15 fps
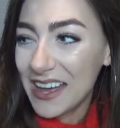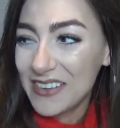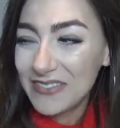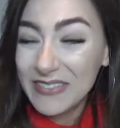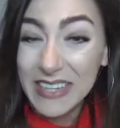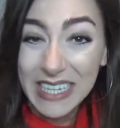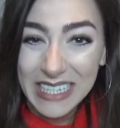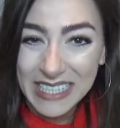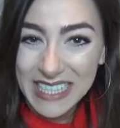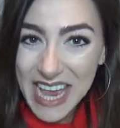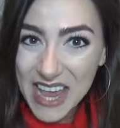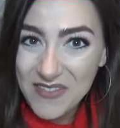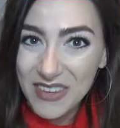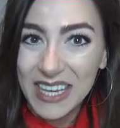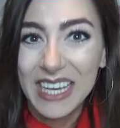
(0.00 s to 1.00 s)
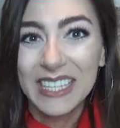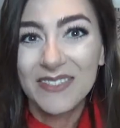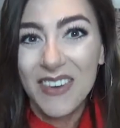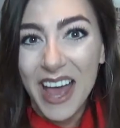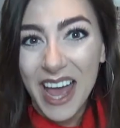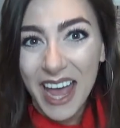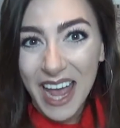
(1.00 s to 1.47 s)
me to say because
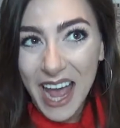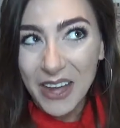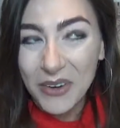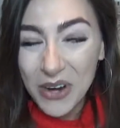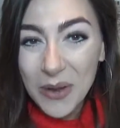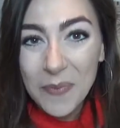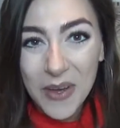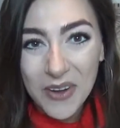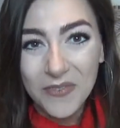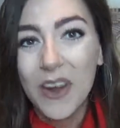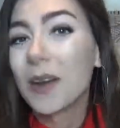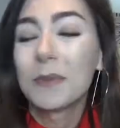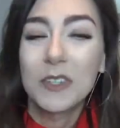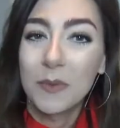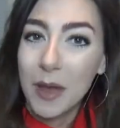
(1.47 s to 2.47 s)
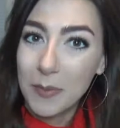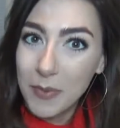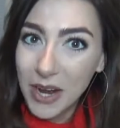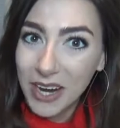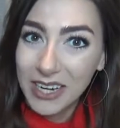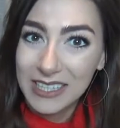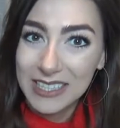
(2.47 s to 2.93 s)
I grew up on a farm, so my
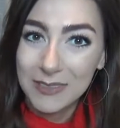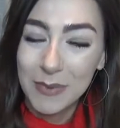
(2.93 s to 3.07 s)
parents,